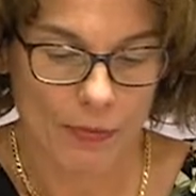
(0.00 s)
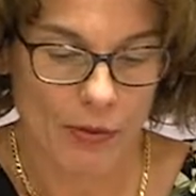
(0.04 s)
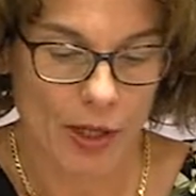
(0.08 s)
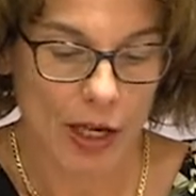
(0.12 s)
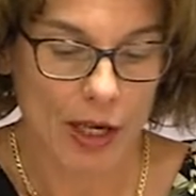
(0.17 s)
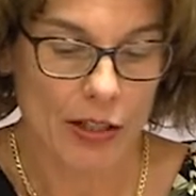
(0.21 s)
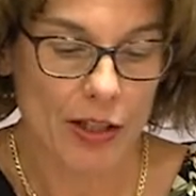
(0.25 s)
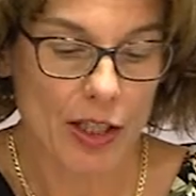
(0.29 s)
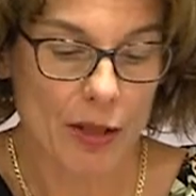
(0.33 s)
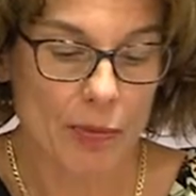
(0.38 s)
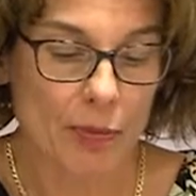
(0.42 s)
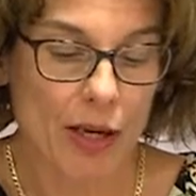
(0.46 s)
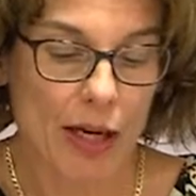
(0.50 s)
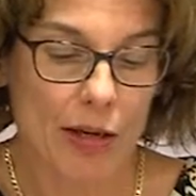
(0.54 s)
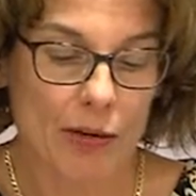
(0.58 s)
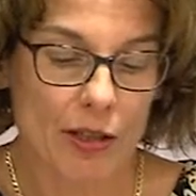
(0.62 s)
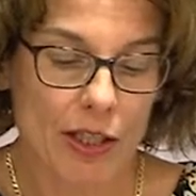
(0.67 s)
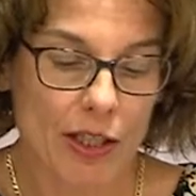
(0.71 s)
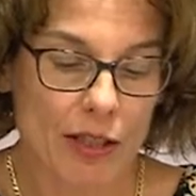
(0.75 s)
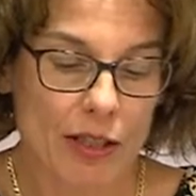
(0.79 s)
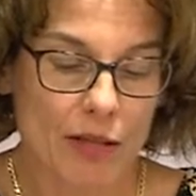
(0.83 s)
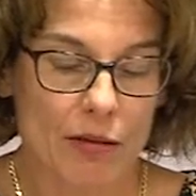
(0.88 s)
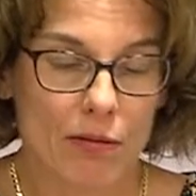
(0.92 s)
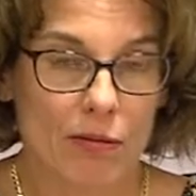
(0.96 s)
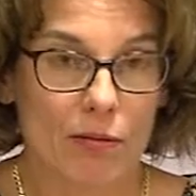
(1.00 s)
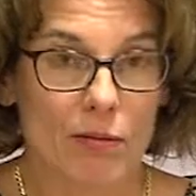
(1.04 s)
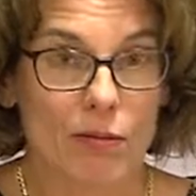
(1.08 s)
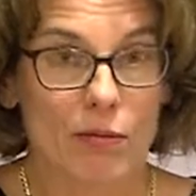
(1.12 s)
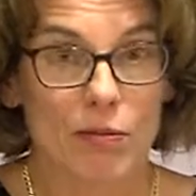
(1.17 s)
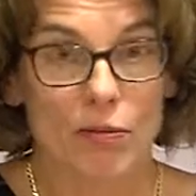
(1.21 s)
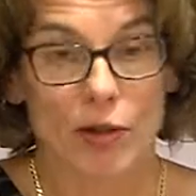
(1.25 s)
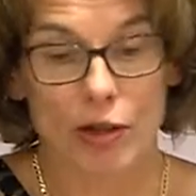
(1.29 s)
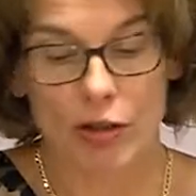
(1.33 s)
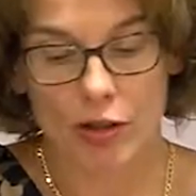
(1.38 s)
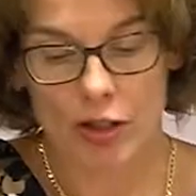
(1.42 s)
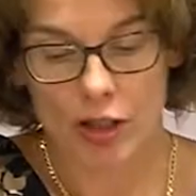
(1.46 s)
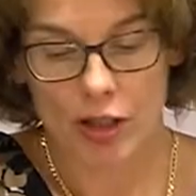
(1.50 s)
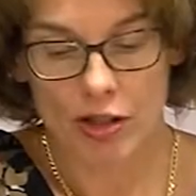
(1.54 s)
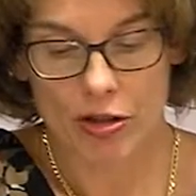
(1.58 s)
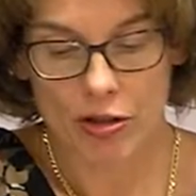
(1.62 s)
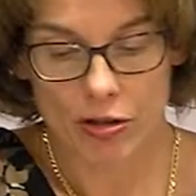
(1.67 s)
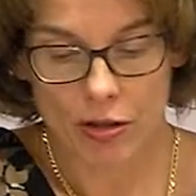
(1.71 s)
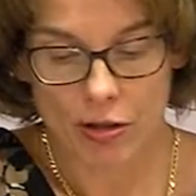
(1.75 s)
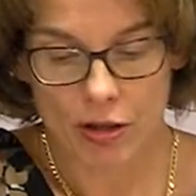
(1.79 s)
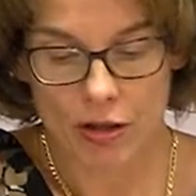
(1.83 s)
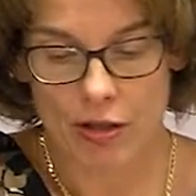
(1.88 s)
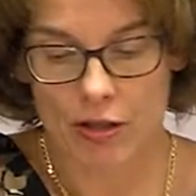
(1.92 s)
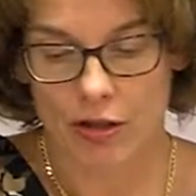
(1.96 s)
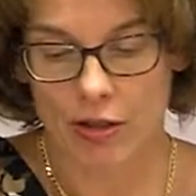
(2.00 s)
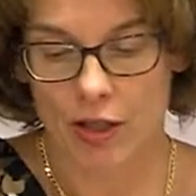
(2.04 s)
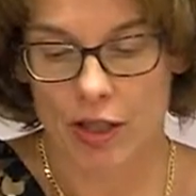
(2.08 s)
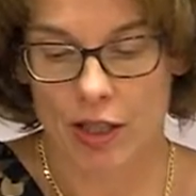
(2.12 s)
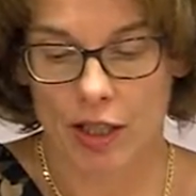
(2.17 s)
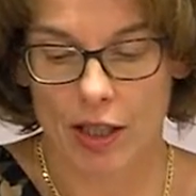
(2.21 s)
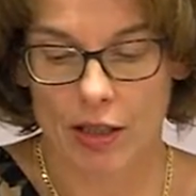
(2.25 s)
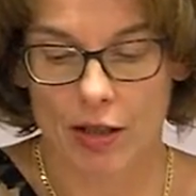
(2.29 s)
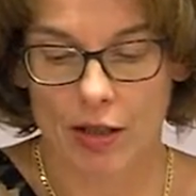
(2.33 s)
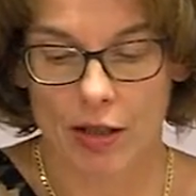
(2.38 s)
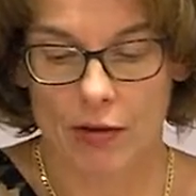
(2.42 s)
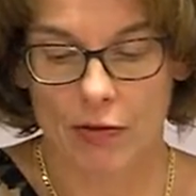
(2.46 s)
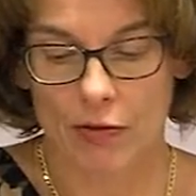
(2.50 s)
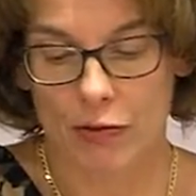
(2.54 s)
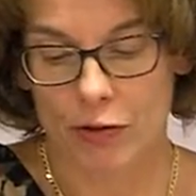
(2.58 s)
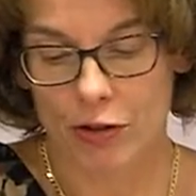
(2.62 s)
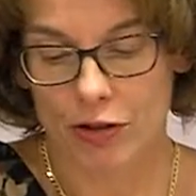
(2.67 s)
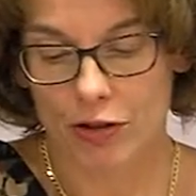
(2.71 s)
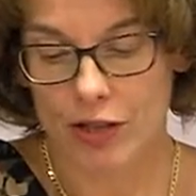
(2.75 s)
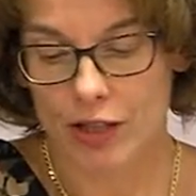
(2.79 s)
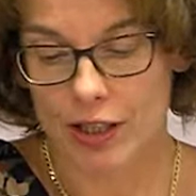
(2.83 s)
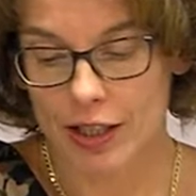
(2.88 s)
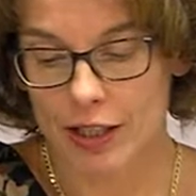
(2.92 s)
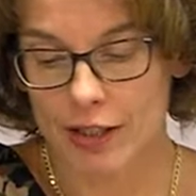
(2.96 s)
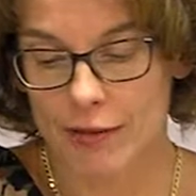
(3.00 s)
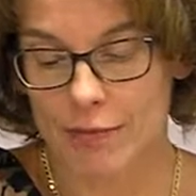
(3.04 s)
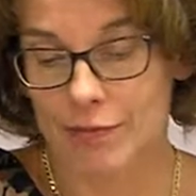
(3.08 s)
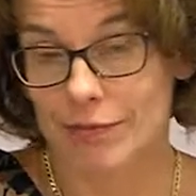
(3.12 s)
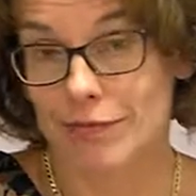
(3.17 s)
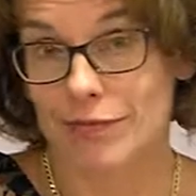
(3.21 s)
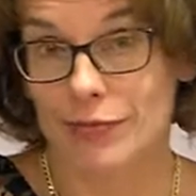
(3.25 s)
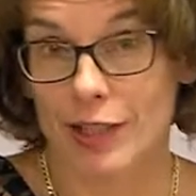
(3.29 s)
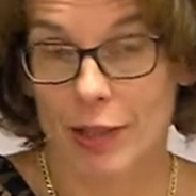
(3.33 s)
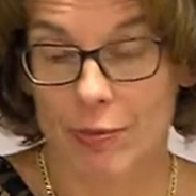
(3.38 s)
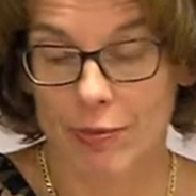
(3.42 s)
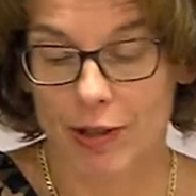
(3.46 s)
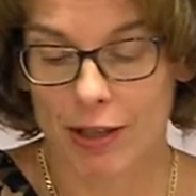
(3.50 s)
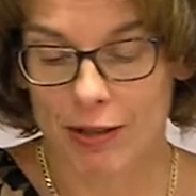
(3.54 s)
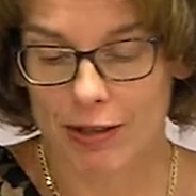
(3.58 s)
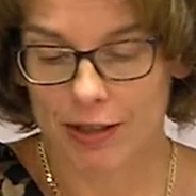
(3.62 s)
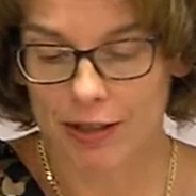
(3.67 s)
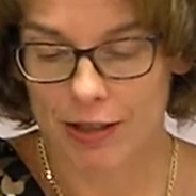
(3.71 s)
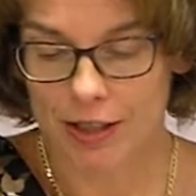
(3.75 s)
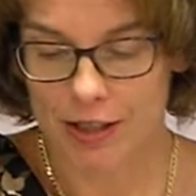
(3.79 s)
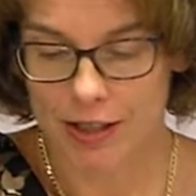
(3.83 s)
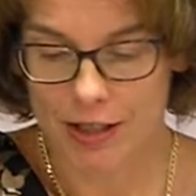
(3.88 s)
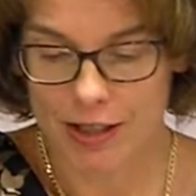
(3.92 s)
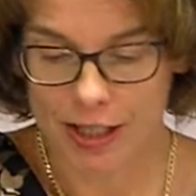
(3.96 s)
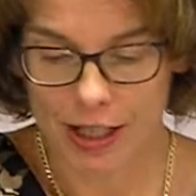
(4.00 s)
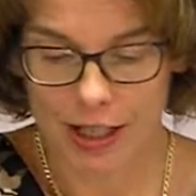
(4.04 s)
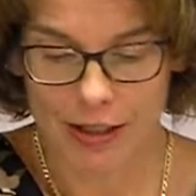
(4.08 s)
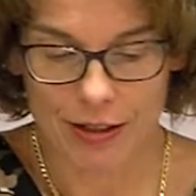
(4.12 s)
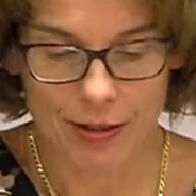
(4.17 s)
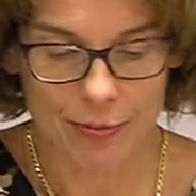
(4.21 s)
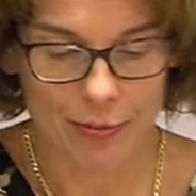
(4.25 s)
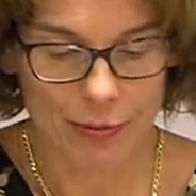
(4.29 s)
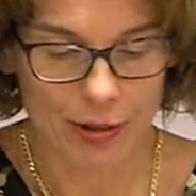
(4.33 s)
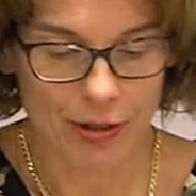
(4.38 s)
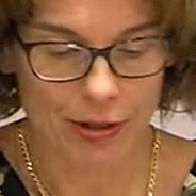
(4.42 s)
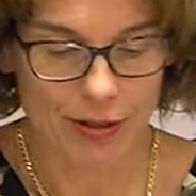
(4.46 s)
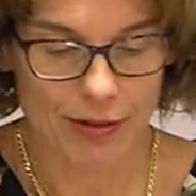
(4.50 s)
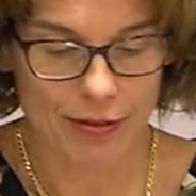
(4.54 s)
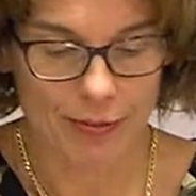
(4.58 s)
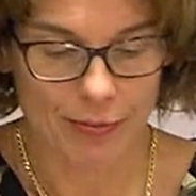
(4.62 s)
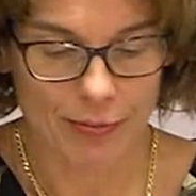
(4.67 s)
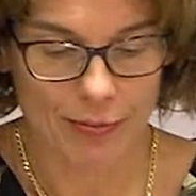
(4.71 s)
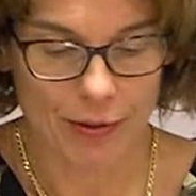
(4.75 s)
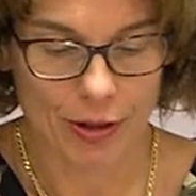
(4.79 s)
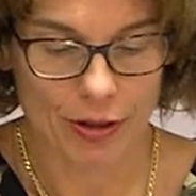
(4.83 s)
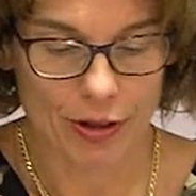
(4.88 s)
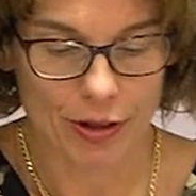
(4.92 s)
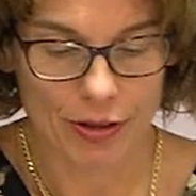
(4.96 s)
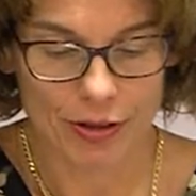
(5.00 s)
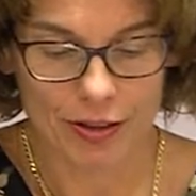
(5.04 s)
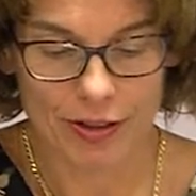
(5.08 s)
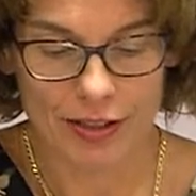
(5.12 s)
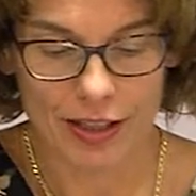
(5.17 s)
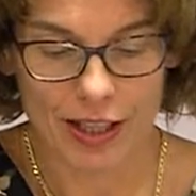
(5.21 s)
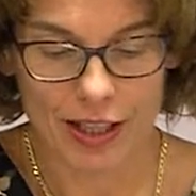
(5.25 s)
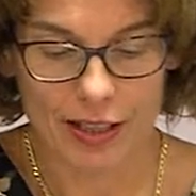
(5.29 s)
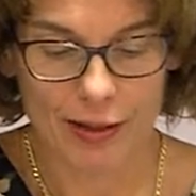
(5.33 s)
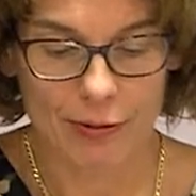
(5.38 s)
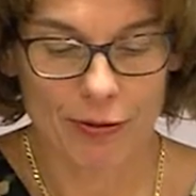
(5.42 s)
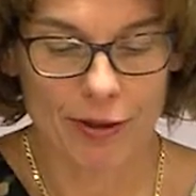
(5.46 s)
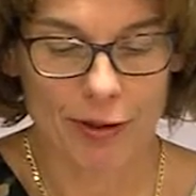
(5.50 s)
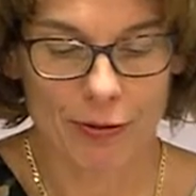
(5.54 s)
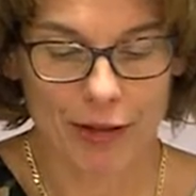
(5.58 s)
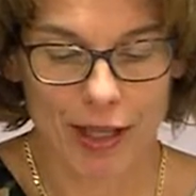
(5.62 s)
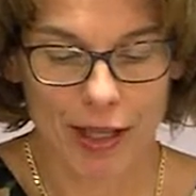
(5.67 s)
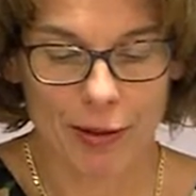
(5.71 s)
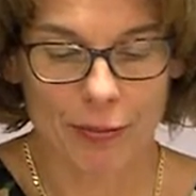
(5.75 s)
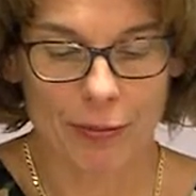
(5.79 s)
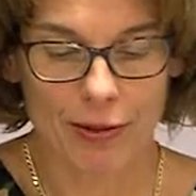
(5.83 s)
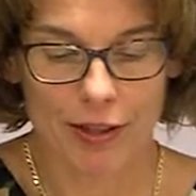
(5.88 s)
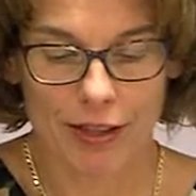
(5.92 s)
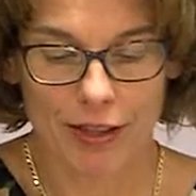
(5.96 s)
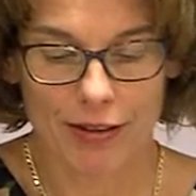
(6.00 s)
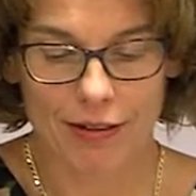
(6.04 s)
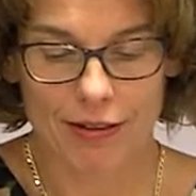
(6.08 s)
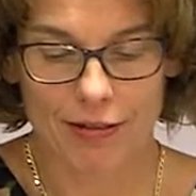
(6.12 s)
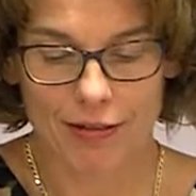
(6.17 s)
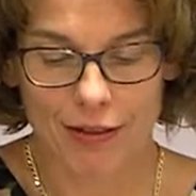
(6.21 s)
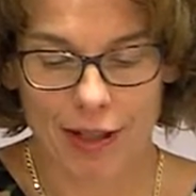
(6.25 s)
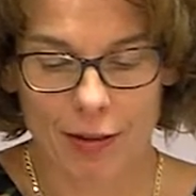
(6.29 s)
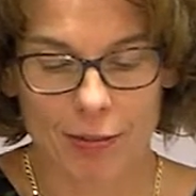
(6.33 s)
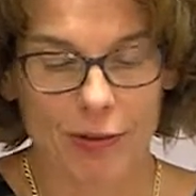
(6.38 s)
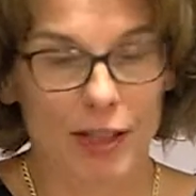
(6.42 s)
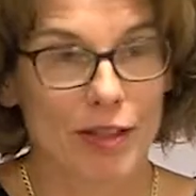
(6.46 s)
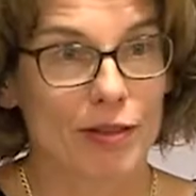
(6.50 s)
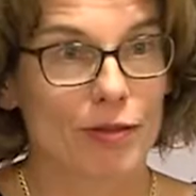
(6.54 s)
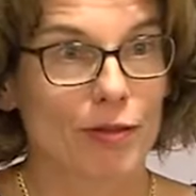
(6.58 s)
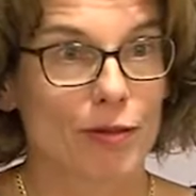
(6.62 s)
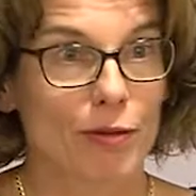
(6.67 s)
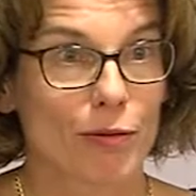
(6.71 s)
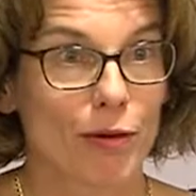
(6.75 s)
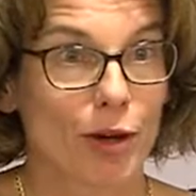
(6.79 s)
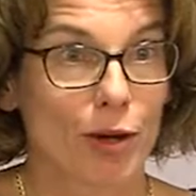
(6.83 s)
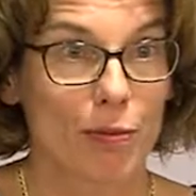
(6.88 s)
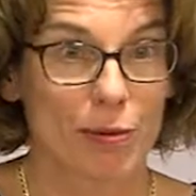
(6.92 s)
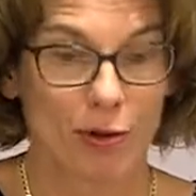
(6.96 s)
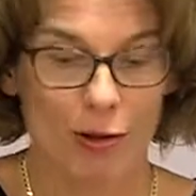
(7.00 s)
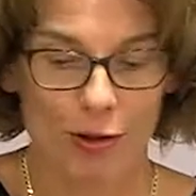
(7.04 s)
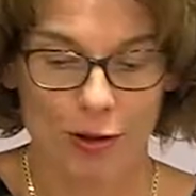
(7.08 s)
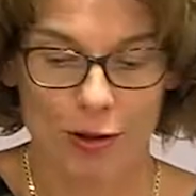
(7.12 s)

I did married, but not in church, and unfortunately that marriage didn't stand, but on the other side I'm very happy that I met Rob,